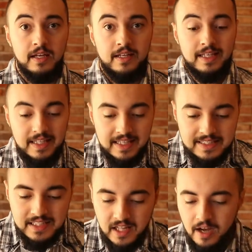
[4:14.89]
He
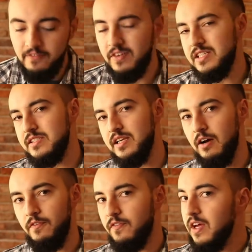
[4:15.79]
is love
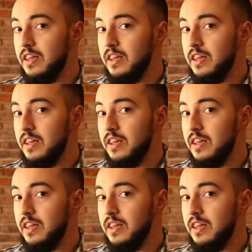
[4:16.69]
itself.